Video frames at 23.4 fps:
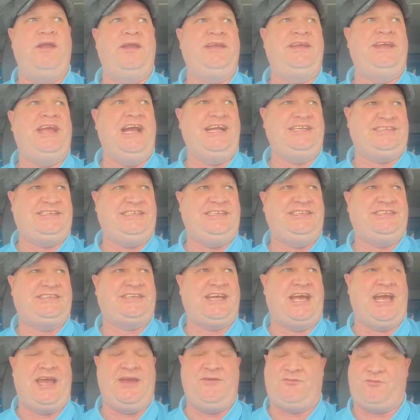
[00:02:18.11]
Yes, he
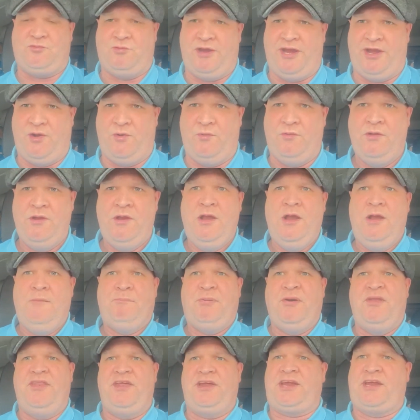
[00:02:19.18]
saved well,
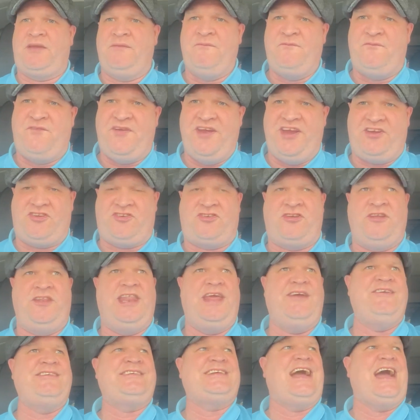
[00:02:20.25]
but the conviction, there is